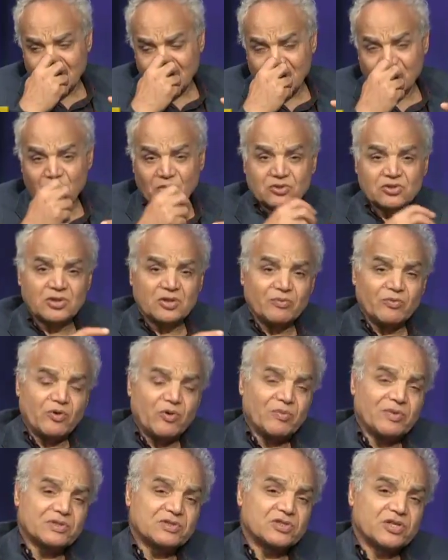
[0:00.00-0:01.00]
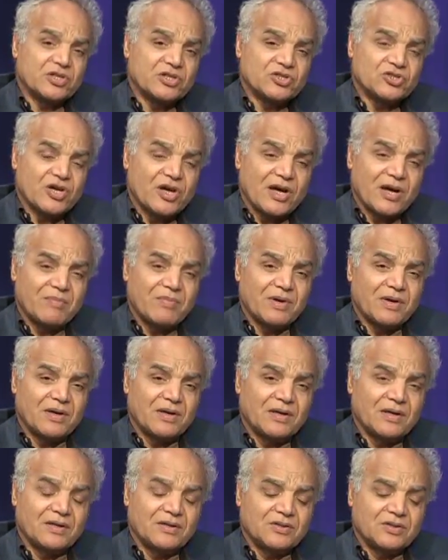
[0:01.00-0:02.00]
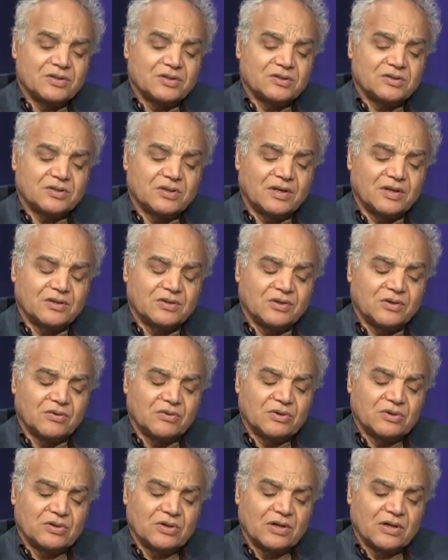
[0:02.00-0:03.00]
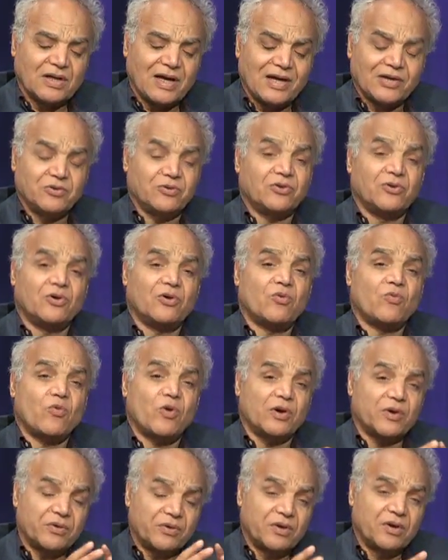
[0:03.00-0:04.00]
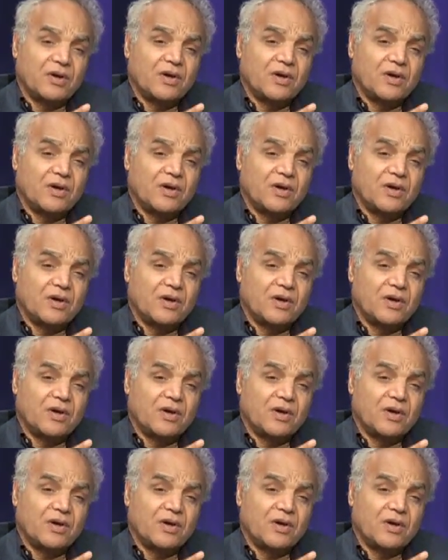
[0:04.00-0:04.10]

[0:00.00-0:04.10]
Muslim women's hijab, and it's just getting ridiculous. I don't know what